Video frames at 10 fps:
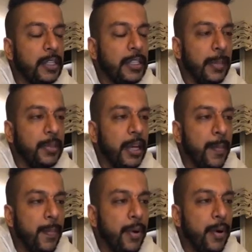
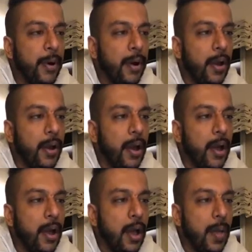September,
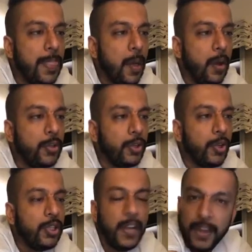October.
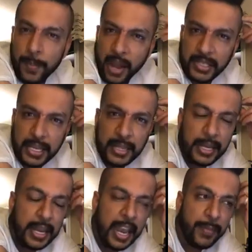So 7 months in
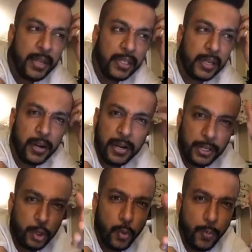the game. They started
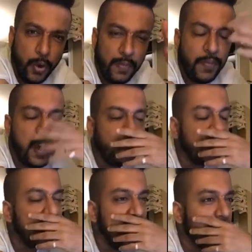at 2.5
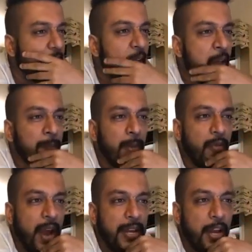cents.
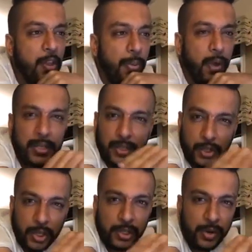Right now, the price
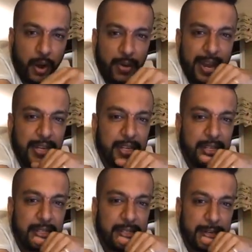is just around
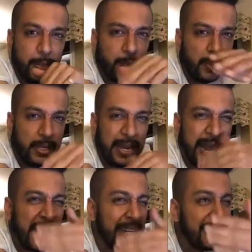18 cents, which is
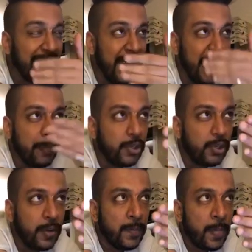9
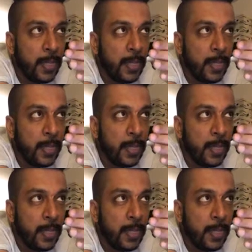times